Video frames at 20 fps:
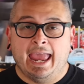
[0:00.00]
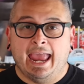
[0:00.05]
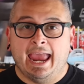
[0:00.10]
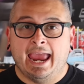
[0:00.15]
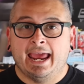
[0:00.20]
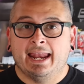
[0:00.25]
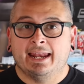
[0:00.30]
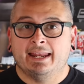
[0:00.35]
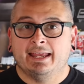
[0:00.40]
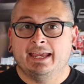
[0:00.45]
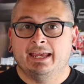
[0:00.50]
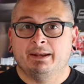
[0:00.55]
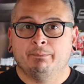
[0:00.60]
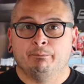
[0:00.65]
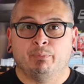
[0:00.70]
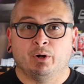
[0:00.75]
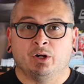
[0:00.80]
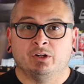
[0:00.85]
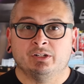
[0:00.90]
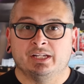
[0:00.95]
and
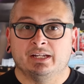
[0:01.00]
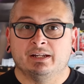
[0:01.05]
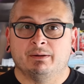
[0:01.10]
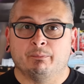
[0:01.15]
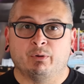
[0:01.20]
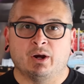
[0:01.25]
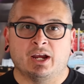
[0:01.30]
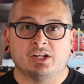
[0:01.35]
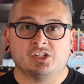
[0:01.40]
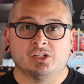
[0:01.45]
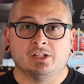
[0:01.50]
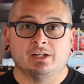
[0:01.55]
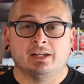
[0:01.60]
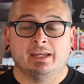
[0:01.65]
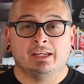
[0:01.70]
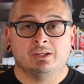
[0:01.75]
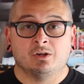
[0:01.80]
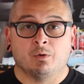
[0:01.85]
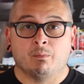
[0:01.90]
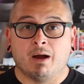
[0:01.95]
it burned an impression
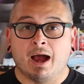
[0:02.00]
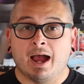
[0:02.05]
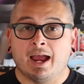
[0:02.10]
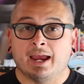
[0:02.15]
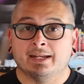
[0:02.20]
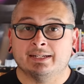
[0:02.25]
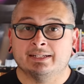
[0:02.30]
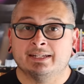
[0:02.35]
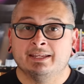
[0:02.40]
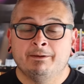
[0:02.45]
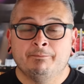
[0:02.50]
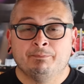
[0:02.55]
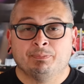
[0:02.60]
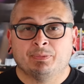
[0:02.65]
in your mind.